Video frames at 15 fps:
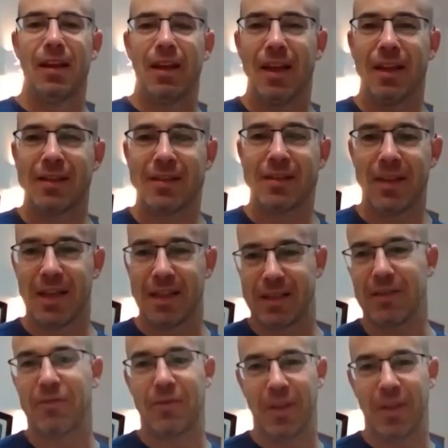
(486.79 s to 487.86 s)
it's
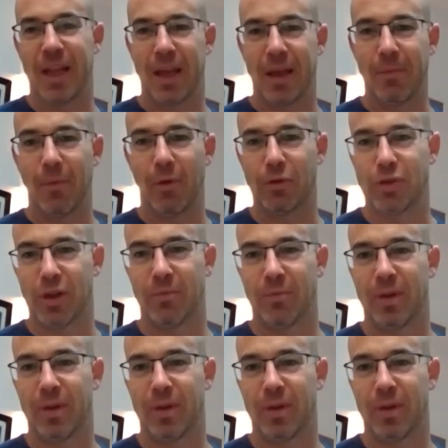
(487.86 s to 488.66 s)
a fleeting emotion,